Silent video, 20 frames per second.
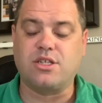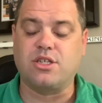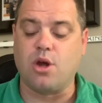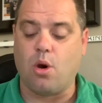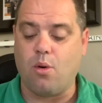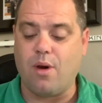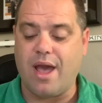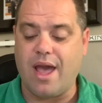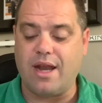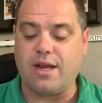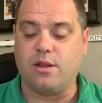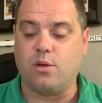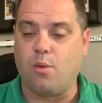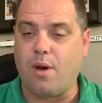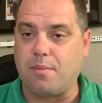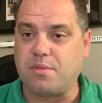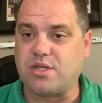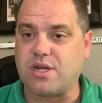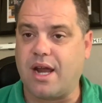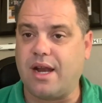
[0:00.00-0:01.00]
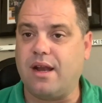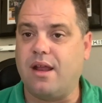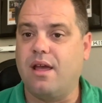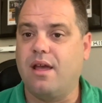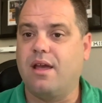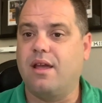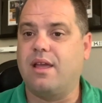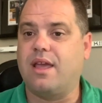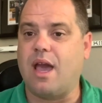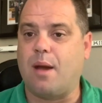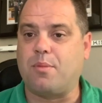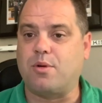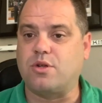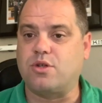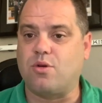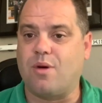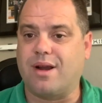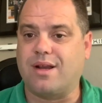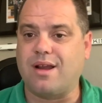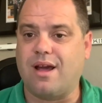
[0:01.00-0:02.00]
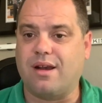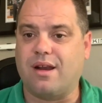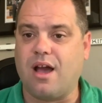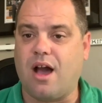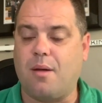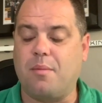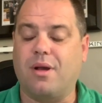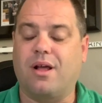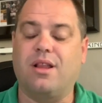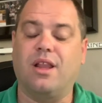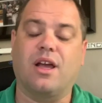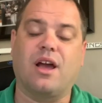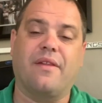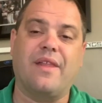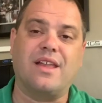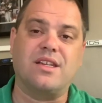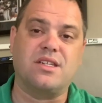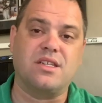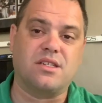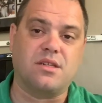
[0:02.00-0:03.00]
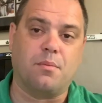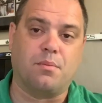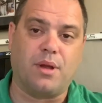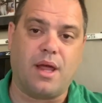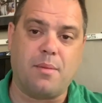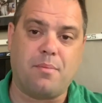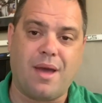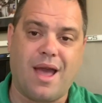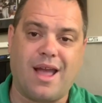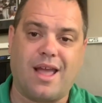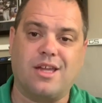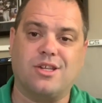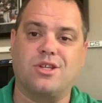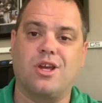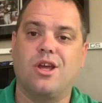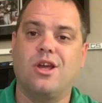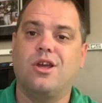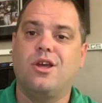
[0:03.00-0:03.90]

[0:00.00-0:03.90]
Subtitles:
So head to the website, CappersDirect.com. Click on that system play package.